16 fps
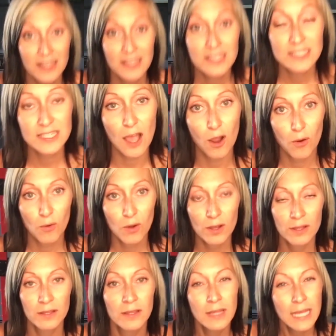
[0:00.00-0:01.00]
So
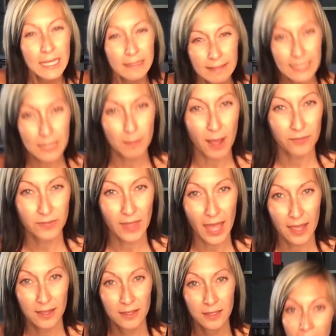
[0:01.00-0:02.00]
think about
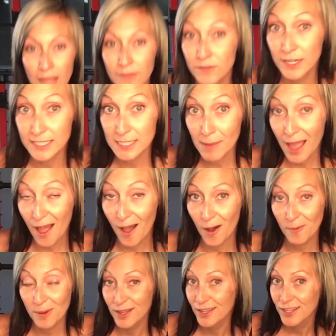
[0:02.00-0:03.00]
that. If you need some
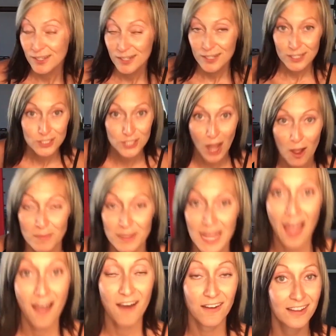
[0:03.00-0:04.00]
help, shout me
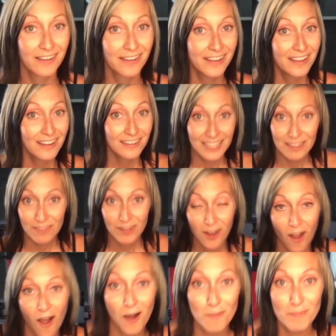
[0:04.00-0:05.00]
out, leave a
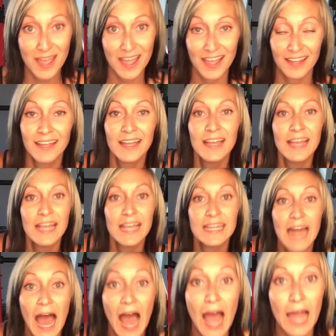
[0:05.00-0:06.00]
comment, and
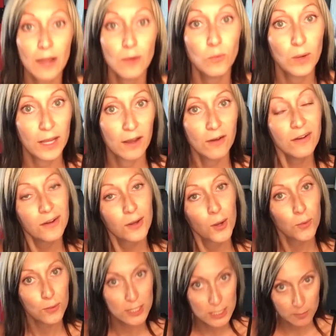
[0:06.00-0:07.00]
I will
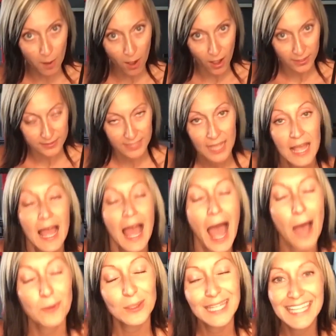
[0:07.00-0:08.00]
respond.
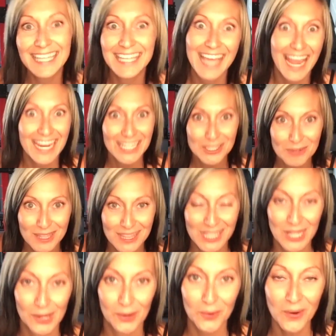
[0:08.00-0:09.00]
I will engage with
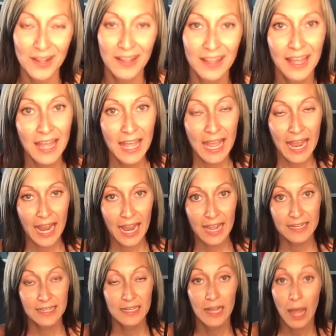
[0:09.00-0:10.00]
you,
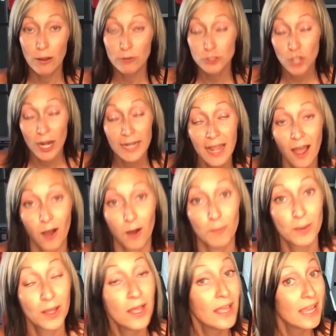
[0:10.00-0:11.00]
and I'll try and help
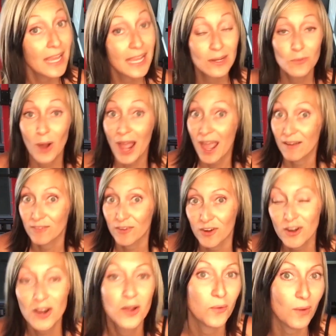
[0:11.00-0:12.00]
in whatever
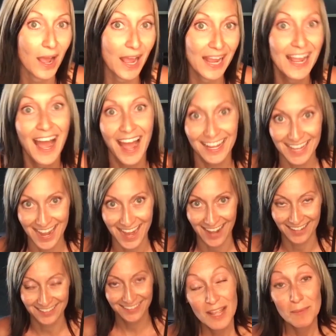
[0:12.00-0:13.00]
way I can.
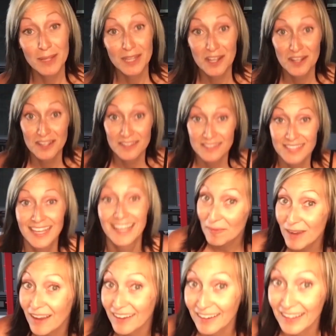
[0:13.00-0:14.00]
Because I'm
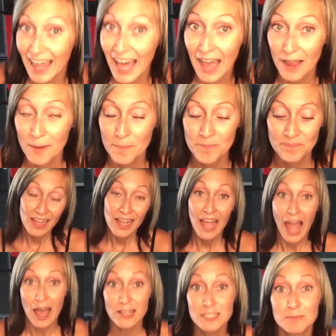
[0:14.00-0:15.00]
not gonna lie,
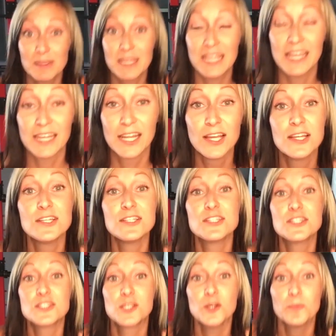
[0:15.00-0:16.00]
I was being
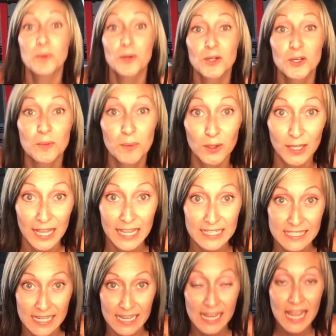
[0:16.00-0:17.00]
super duper
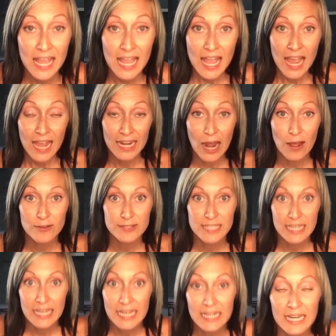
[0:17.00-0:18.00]
lazy, and I was
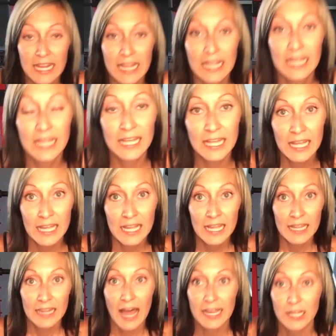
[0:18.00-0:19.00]
eating
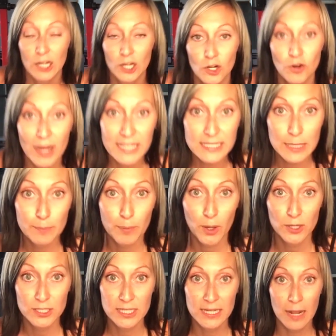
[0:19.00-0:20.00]
like a crazy
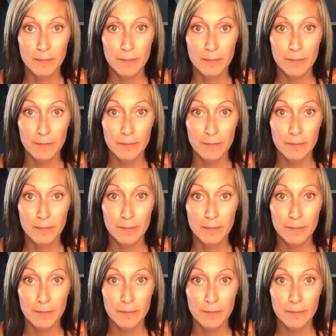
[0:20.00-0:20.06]
person.